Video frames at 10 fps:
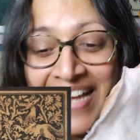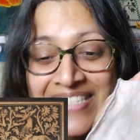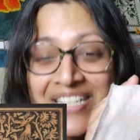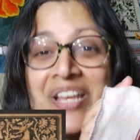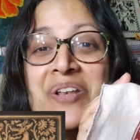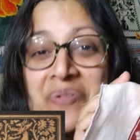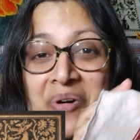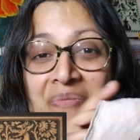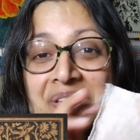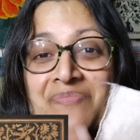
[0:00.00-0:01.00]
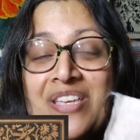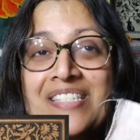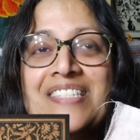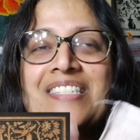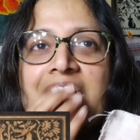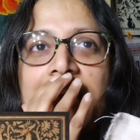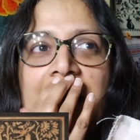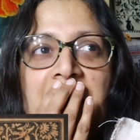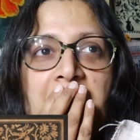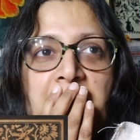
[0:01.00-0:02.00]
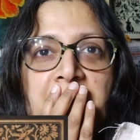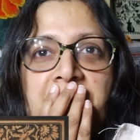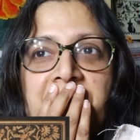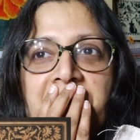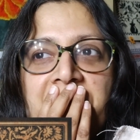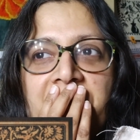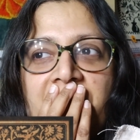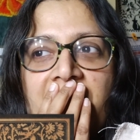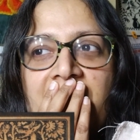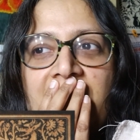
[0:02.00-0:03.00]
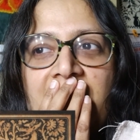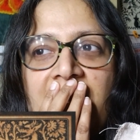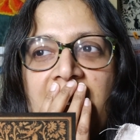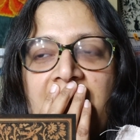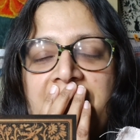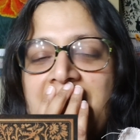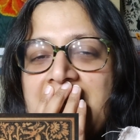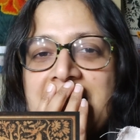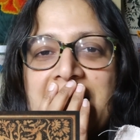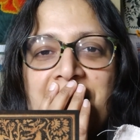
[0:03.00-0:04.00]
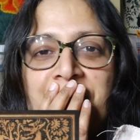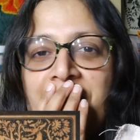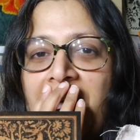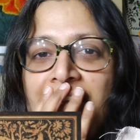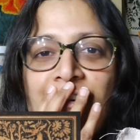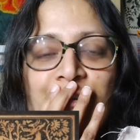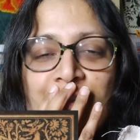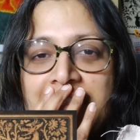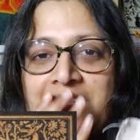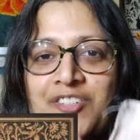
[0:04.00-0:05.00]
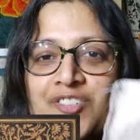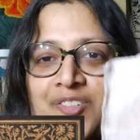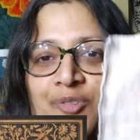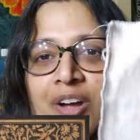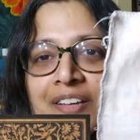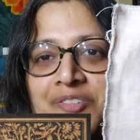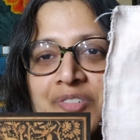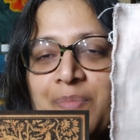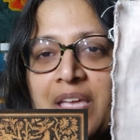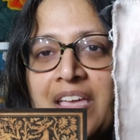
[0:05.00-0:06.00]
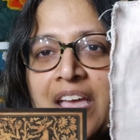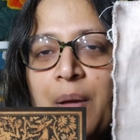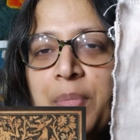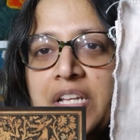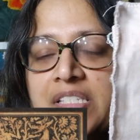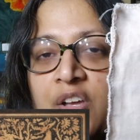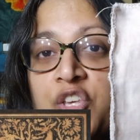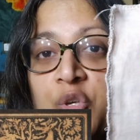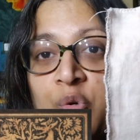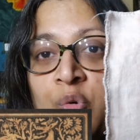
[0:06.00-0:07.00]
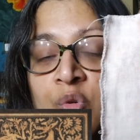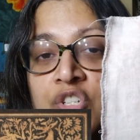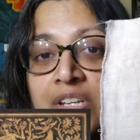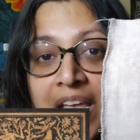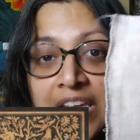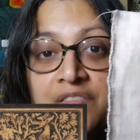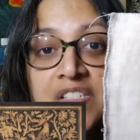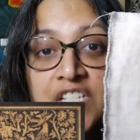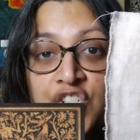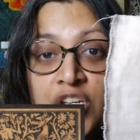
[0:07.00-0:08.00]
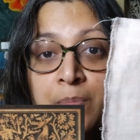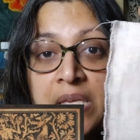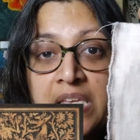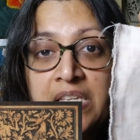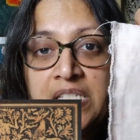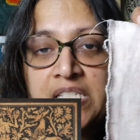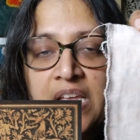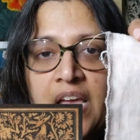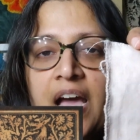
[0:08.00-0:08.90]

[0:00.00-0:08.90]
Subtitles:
It's an enormous piece. It's like, I think it's like 500 stitches across or something. But it's a huge negative stitching piece.